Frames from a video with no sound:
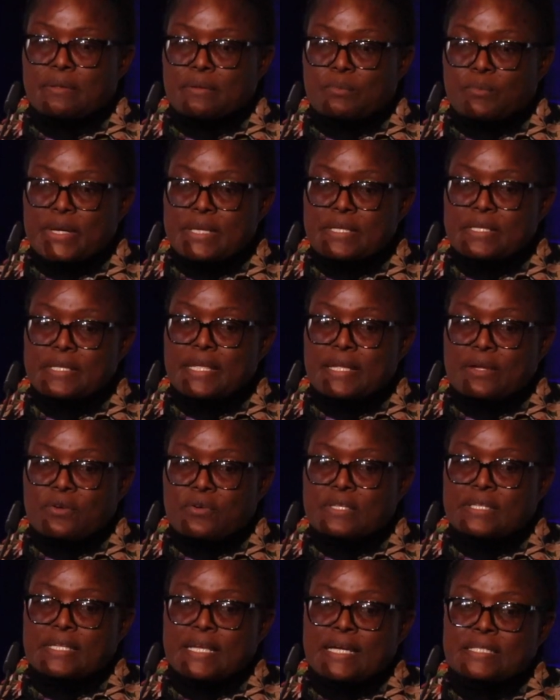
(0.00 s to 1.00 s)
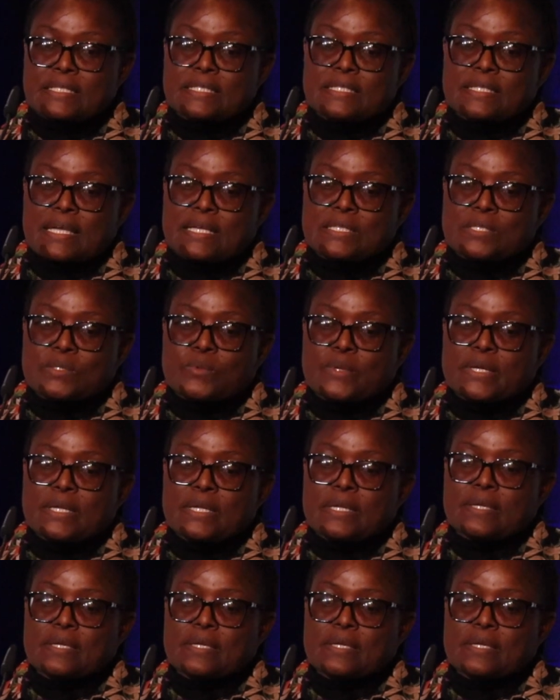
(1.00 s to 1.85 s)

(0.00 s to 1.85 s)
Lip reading: when they conduct that work,